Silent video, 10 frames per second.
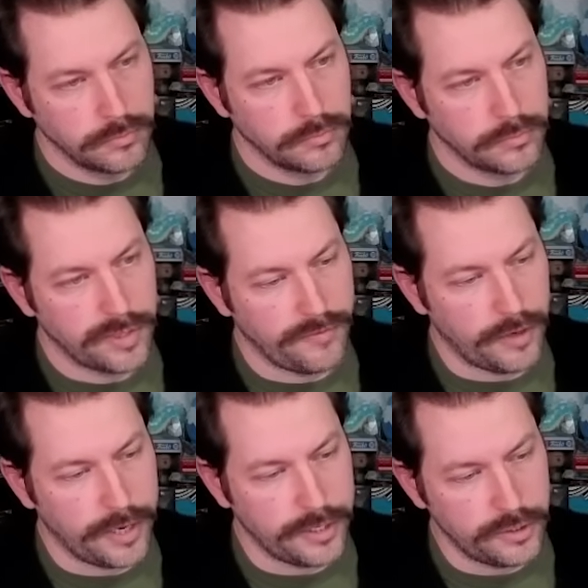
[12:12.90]
They've
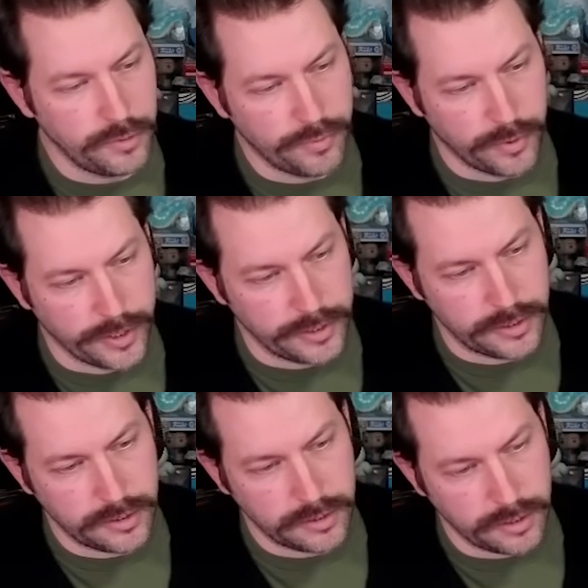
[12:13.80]
already got 2
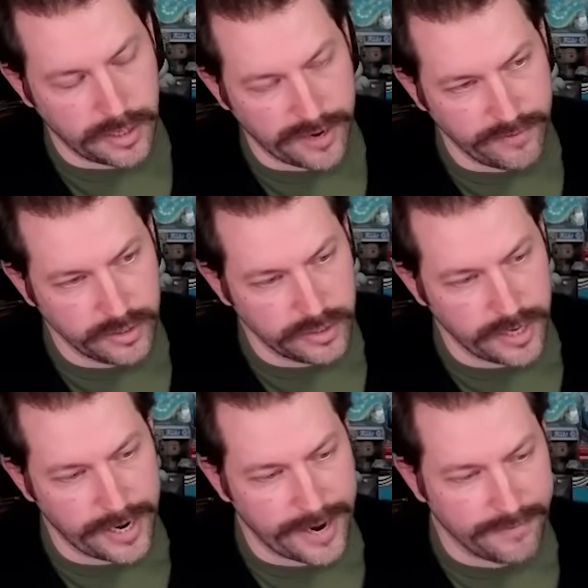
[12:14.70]
points. Obviously,
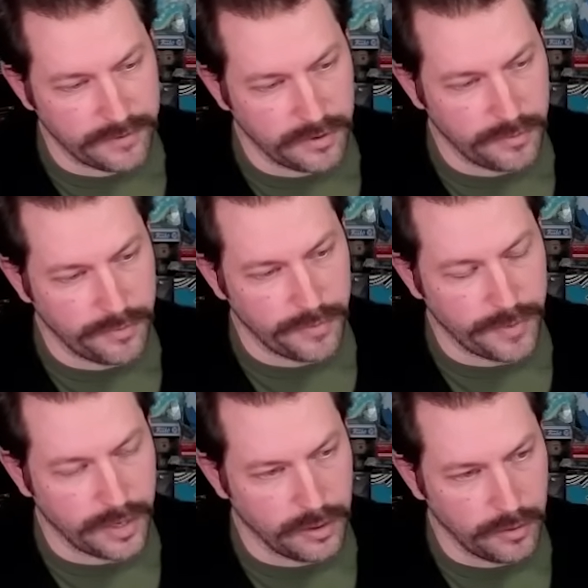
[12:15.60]
I have to put
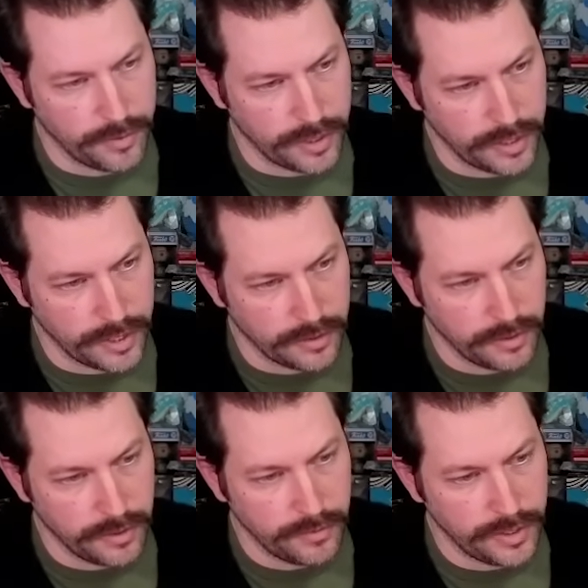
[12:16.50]
Mega Lopunny down
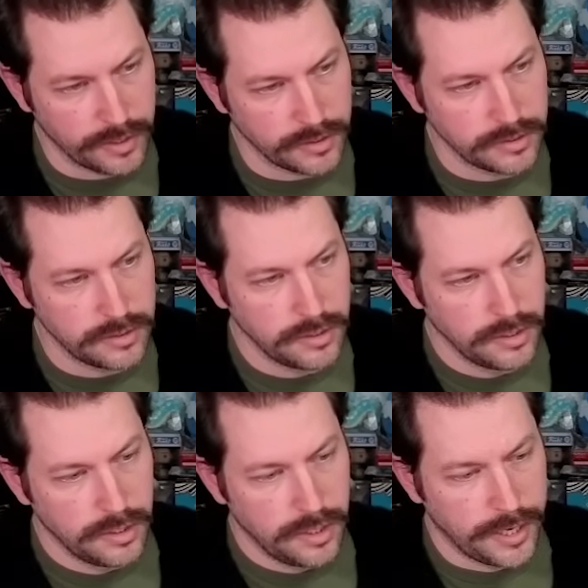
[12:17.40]
here because
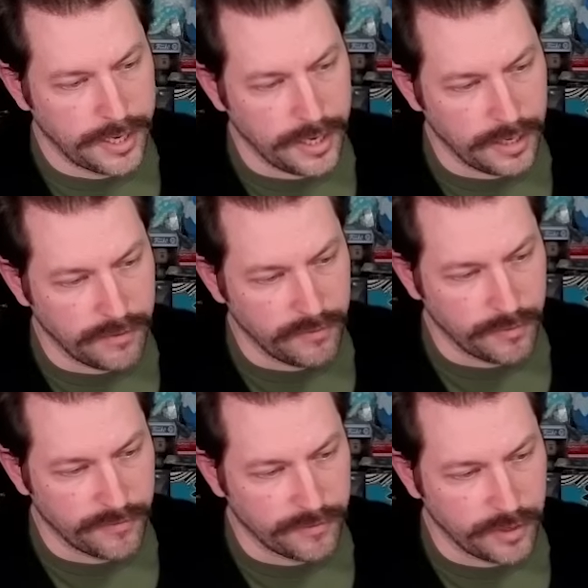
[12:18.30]
I can't give them a free